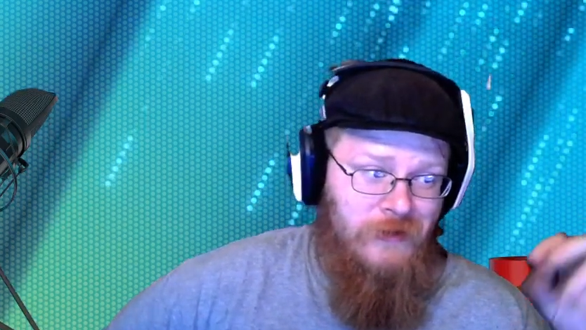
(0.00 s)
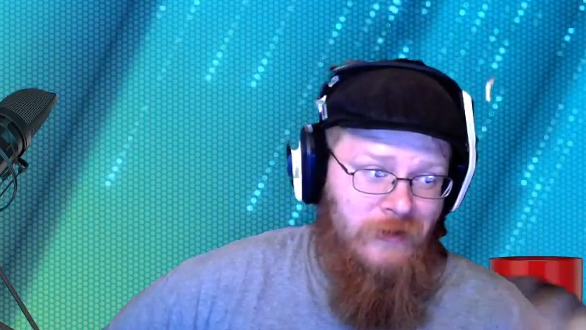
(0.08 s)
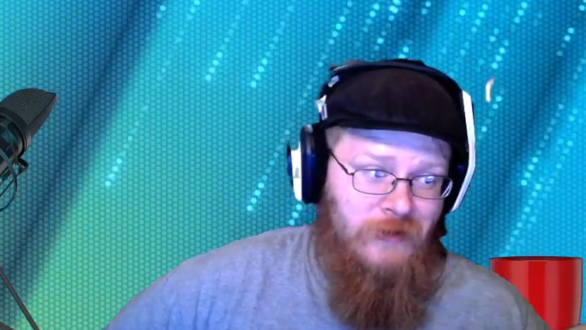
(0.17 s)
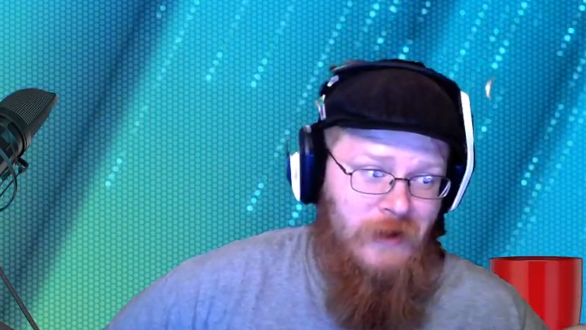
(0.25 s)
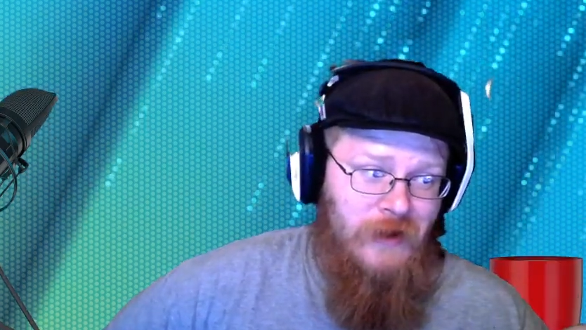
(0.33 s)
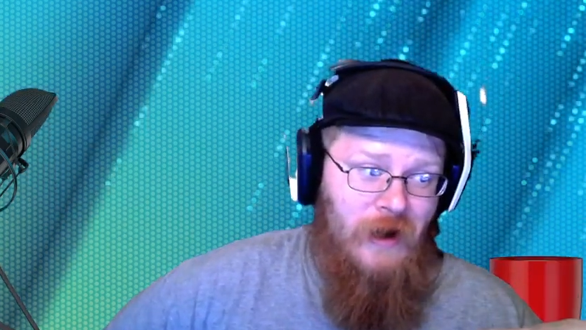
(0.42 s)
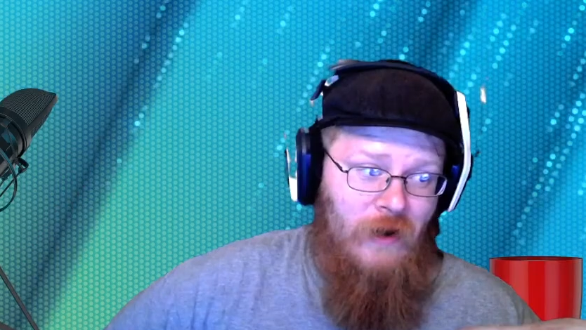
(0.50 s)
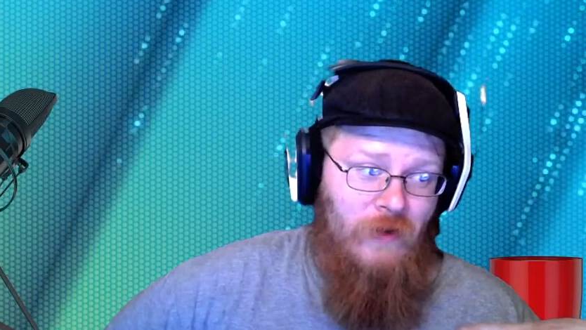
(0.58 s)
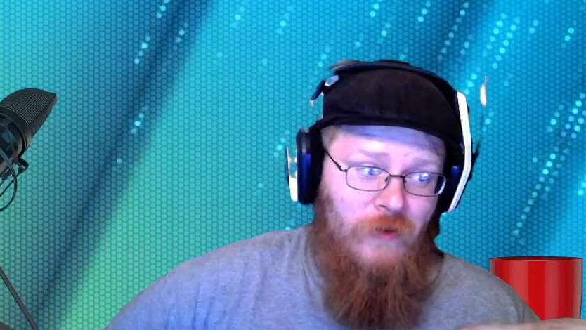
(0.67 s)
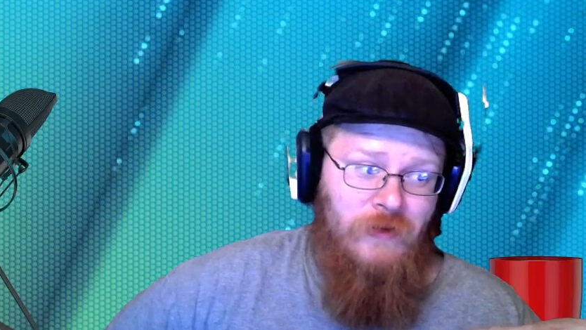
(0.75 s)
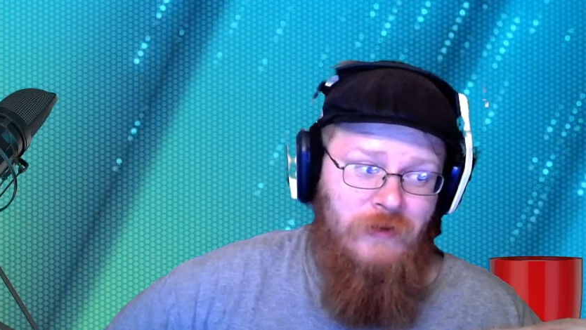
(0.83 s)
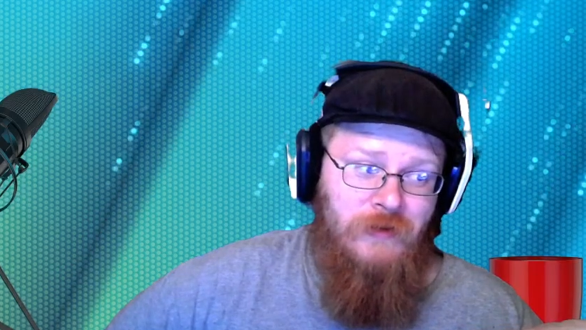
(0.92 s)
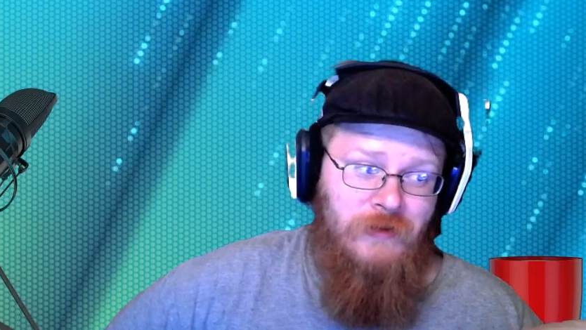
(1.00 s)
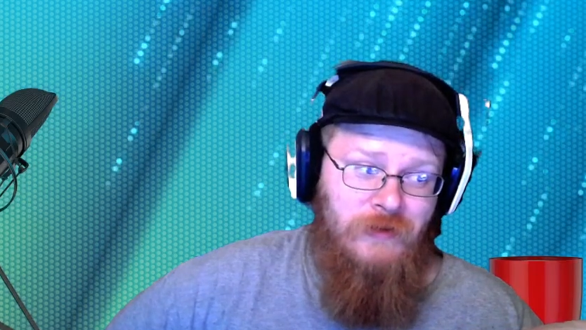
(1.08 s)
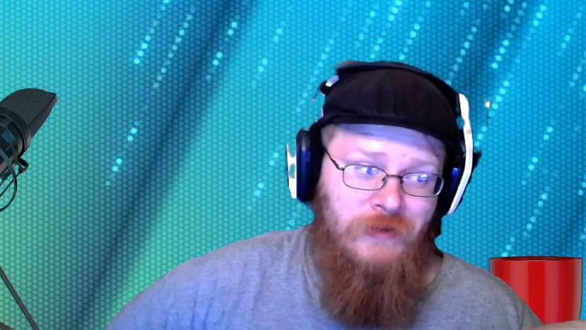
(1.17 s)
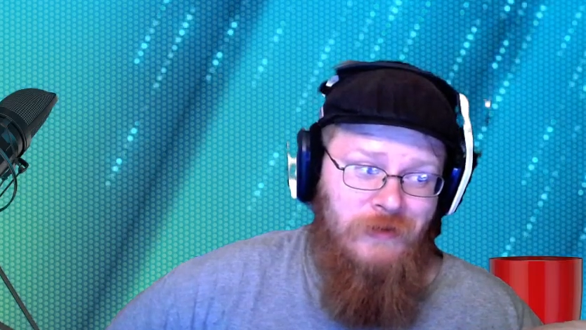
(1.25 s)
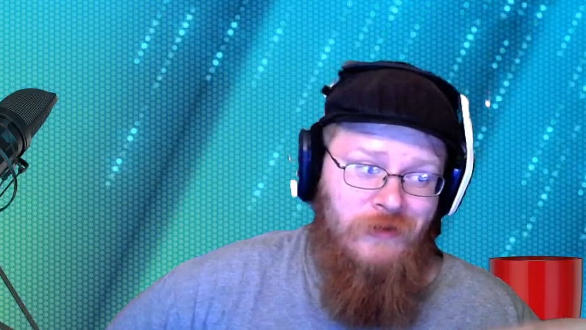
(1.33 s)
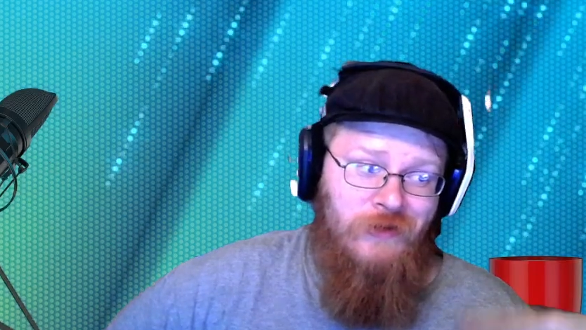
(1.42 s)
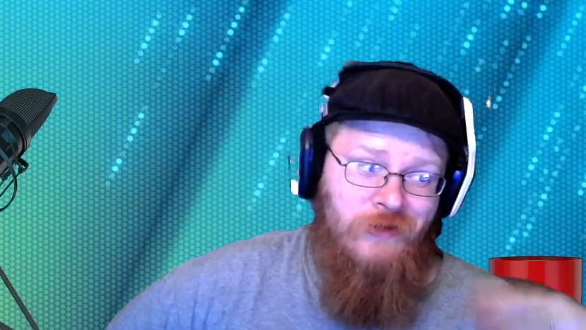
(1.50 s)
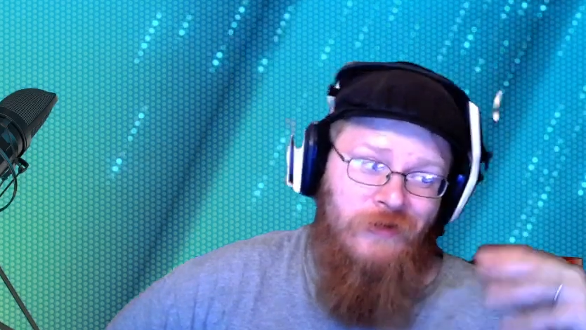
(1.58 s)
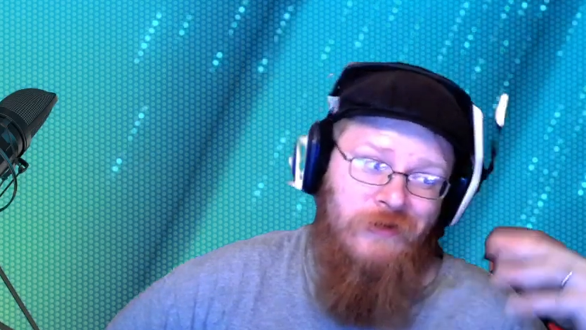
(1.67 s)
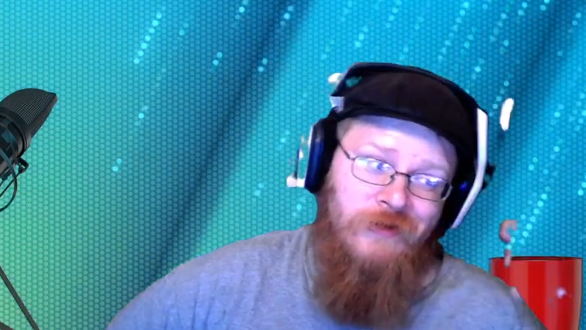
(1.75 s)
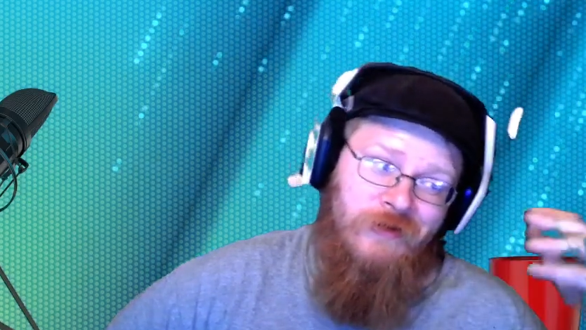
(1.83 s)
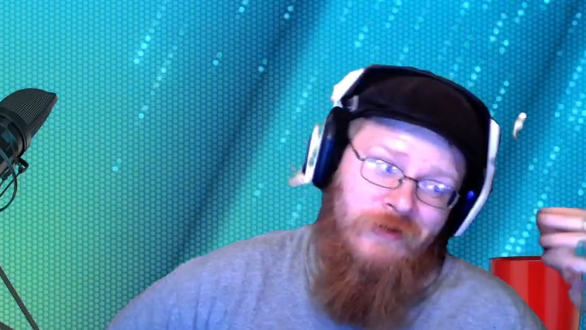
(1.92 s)
Now,
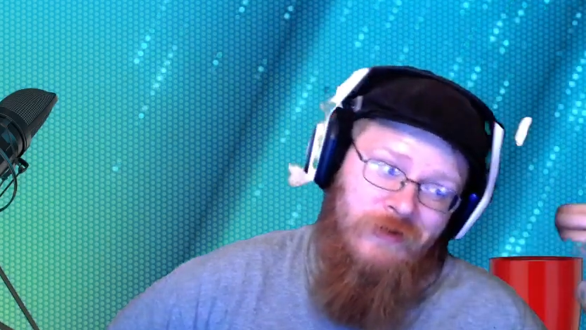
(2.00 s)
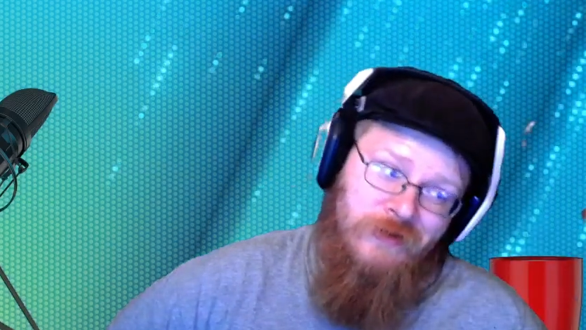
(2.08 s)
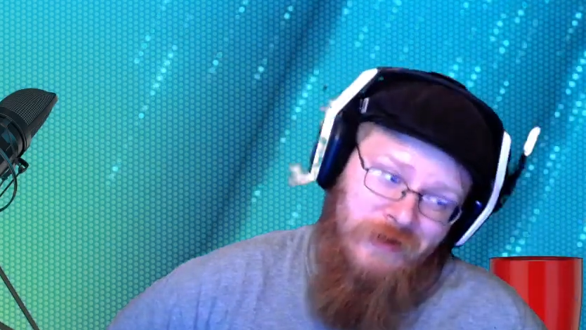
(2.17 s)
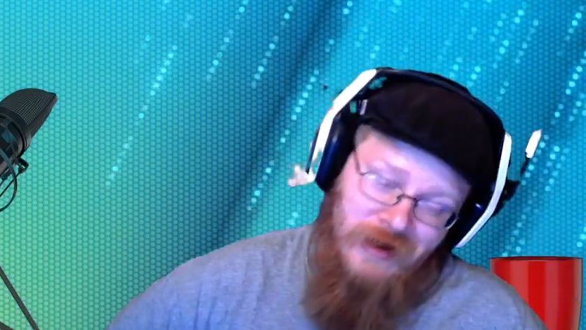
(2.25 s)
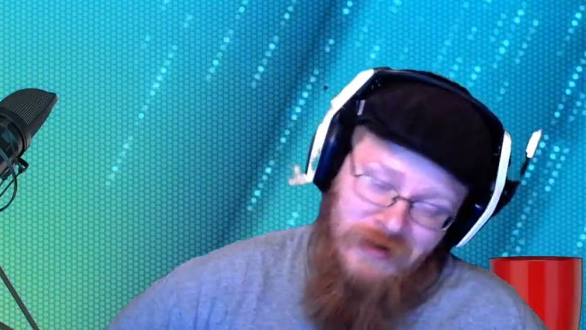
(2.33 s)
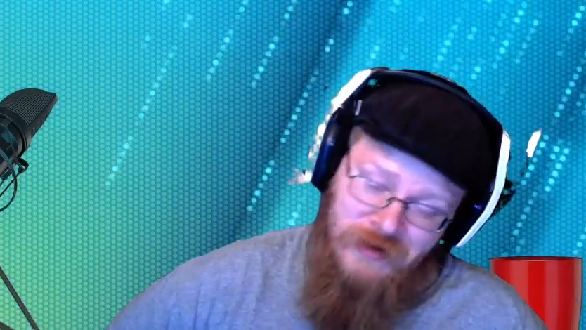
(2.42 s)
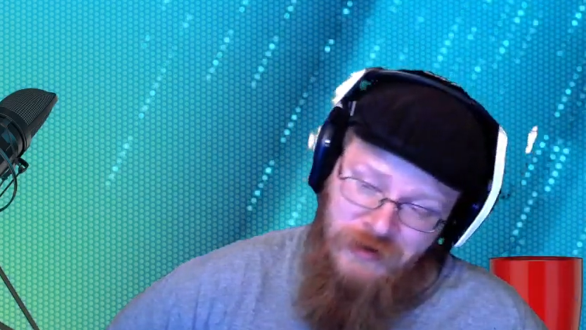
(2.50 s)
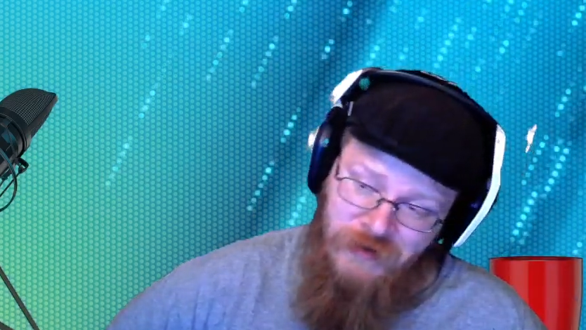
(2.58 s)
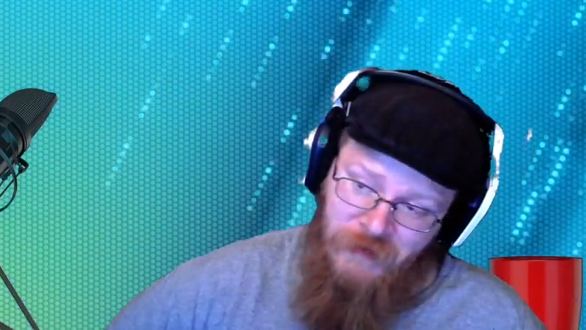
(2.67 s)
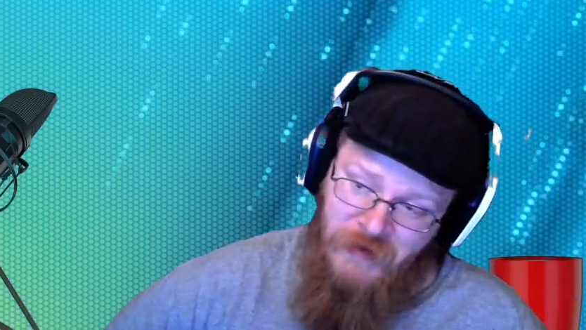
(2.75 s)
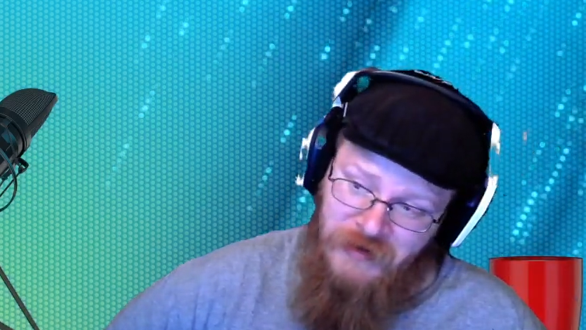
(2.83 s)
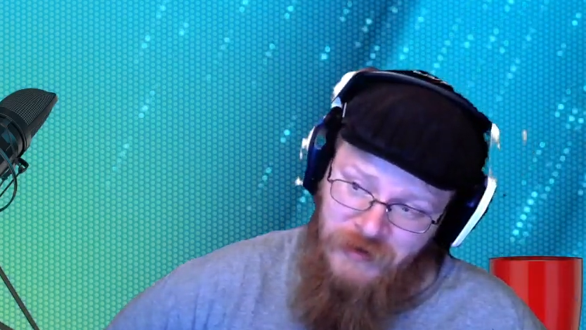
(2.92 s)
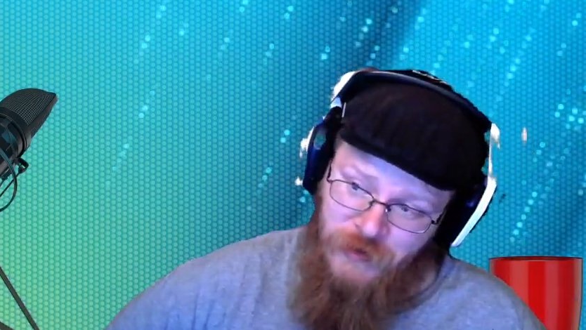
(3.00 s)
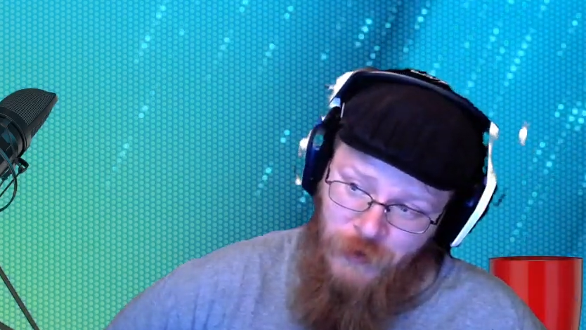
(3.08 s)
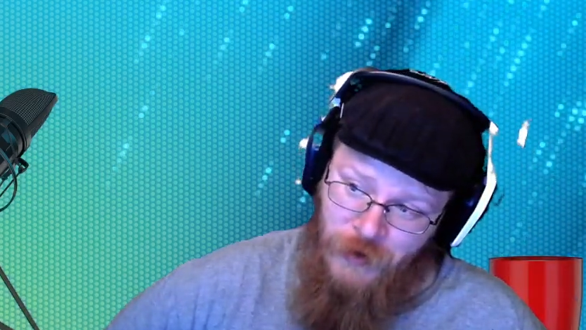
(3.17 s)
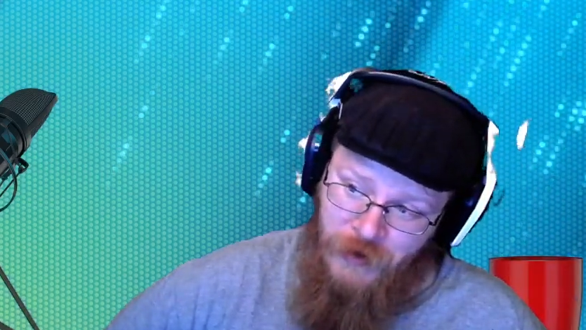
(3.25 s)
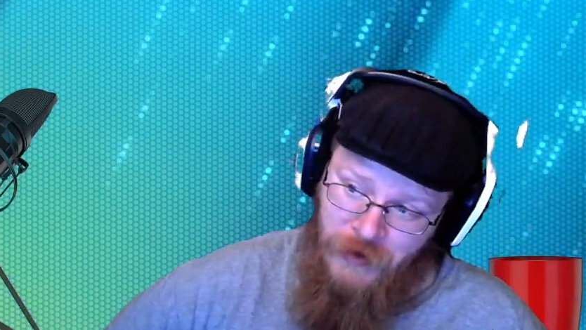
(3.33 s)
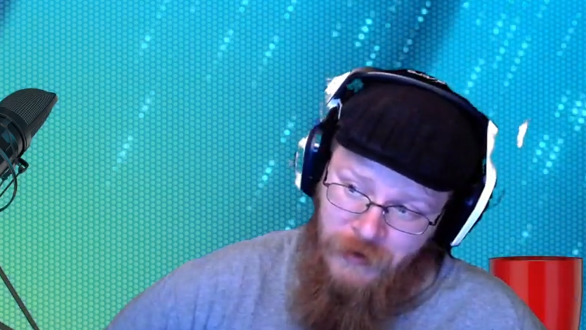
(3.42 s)
that's just the basic story.